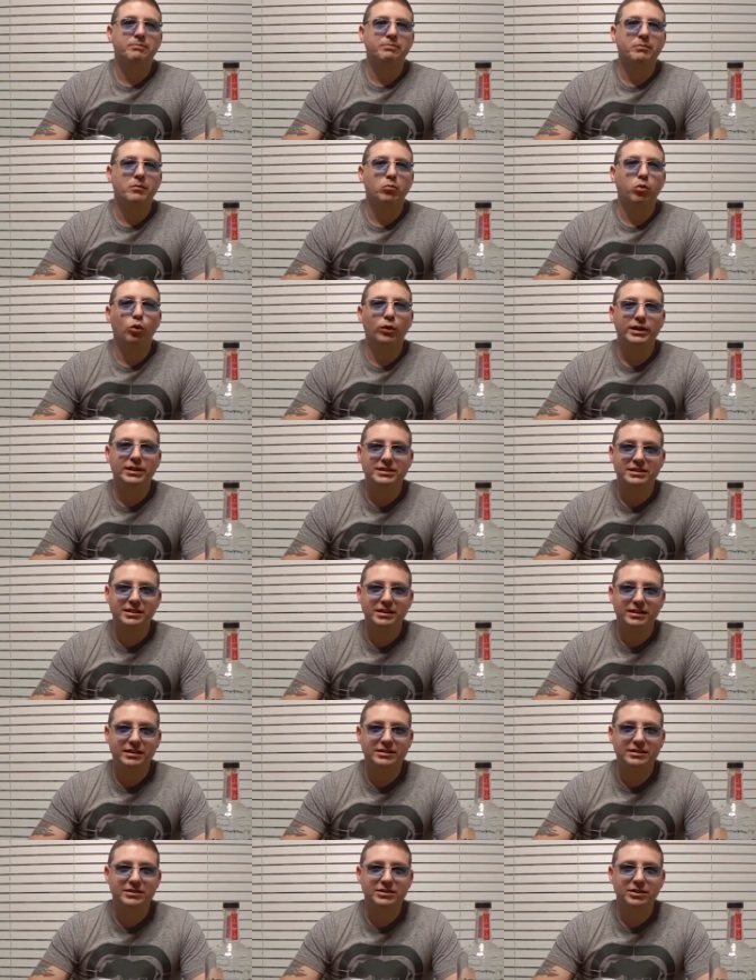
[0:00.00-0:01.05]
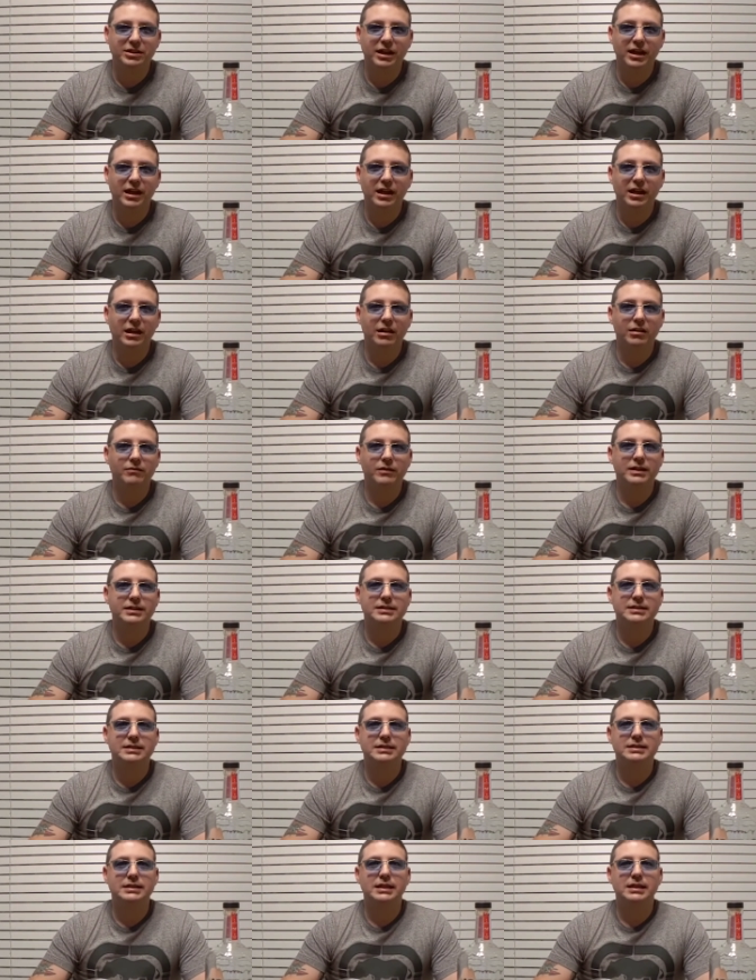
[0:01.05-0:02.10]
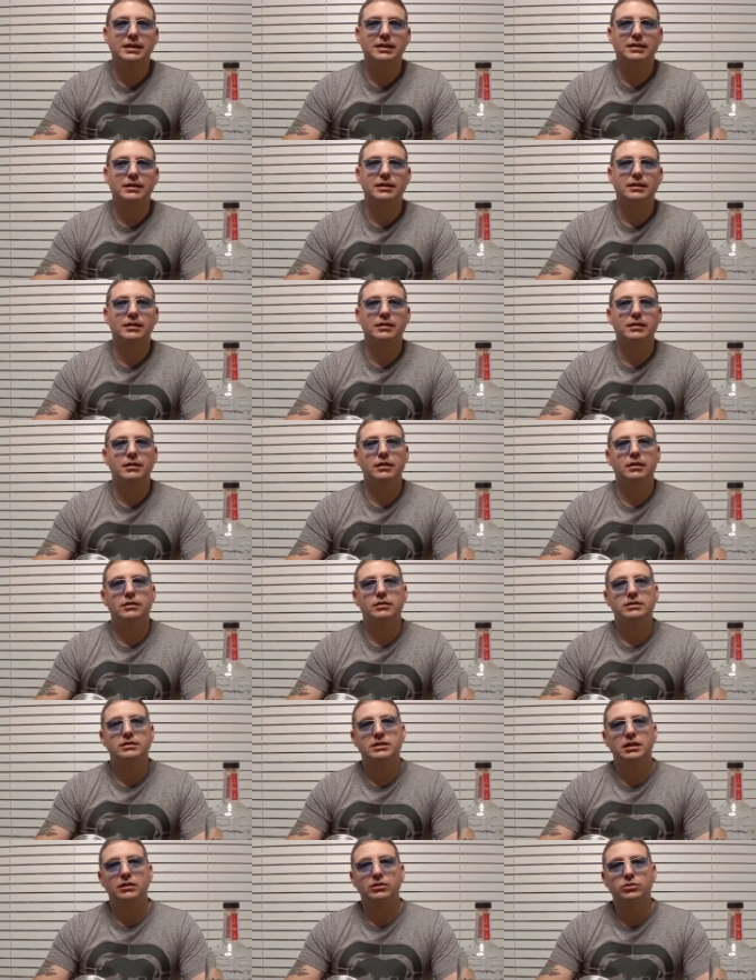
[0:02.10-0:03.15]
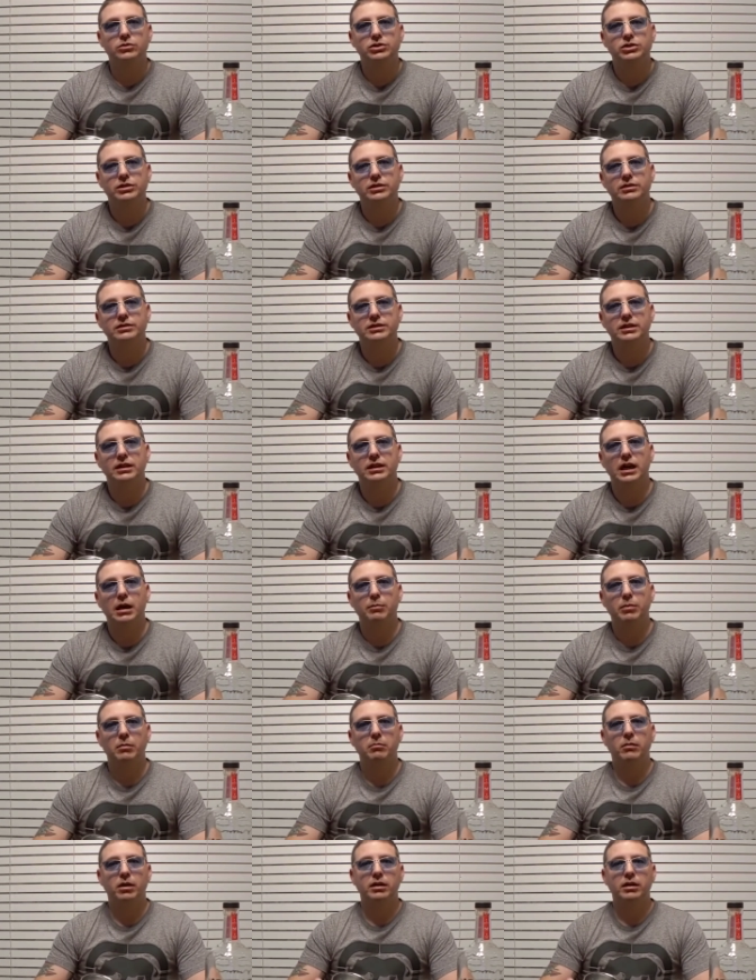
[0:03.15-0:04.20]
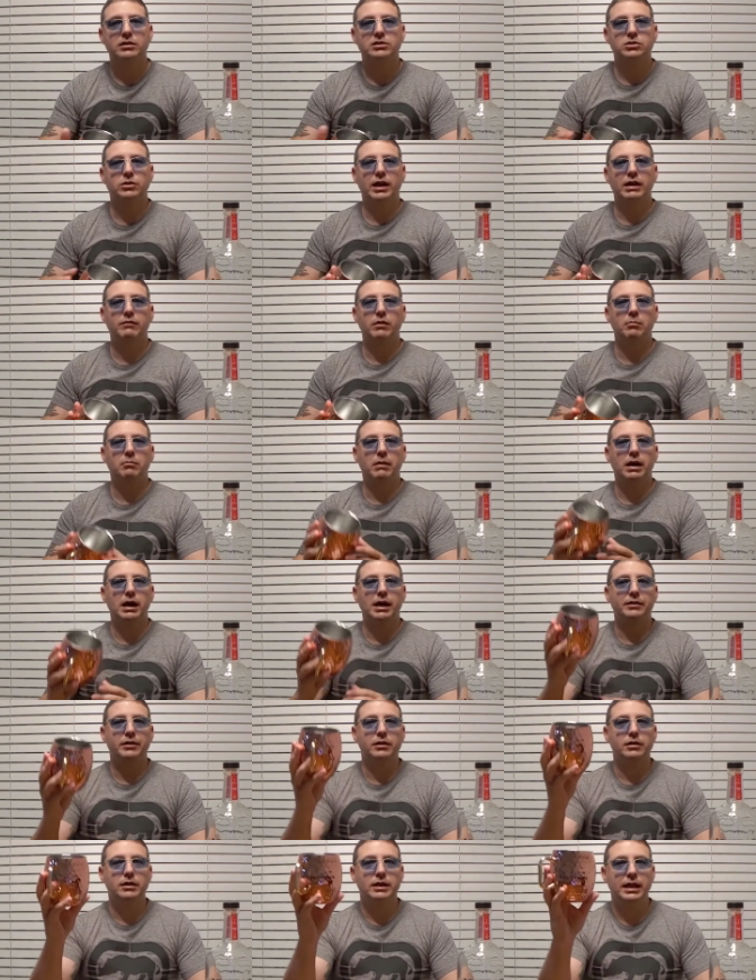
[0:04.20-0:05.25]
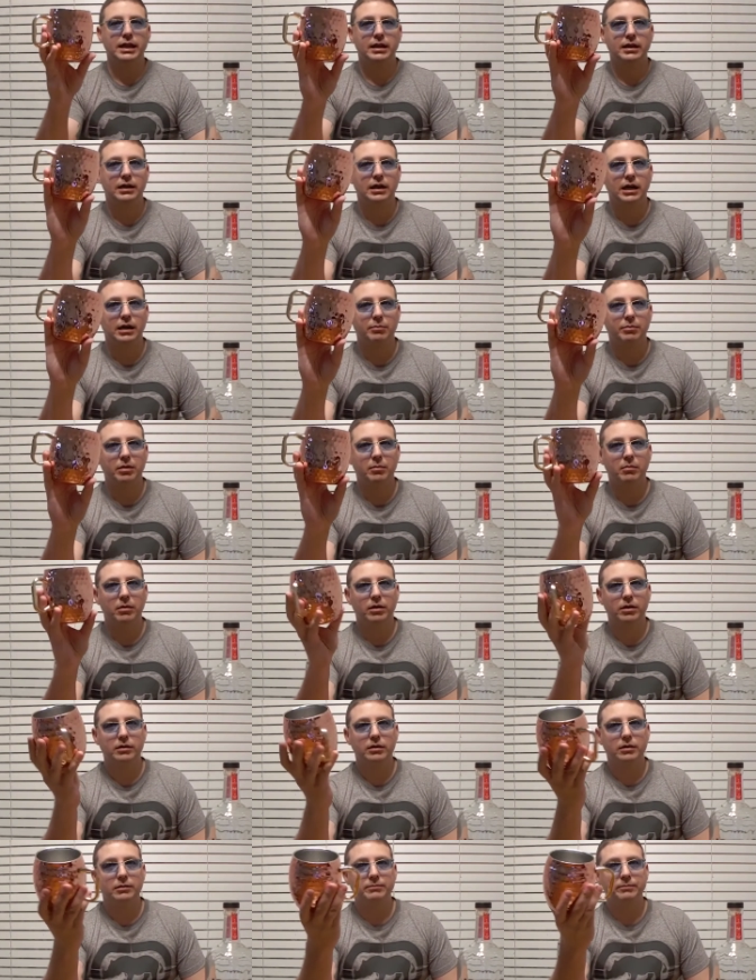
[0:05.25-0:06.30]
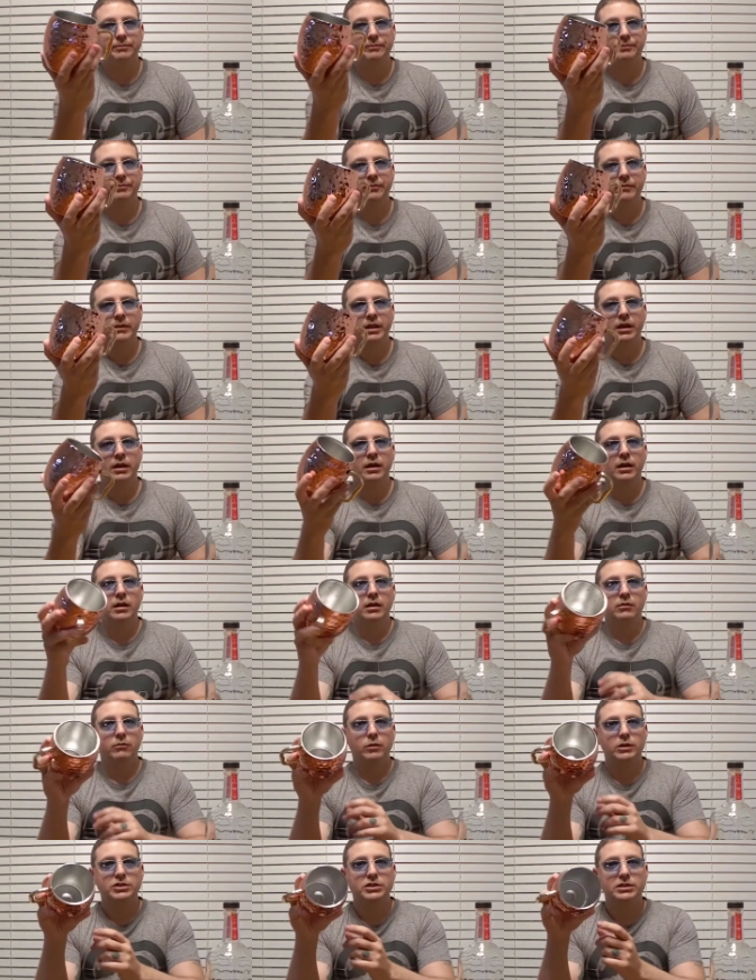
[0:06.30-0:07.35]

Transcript: poisonous to have acidic solutions in copper mugs. So I have a modern day copper mug, which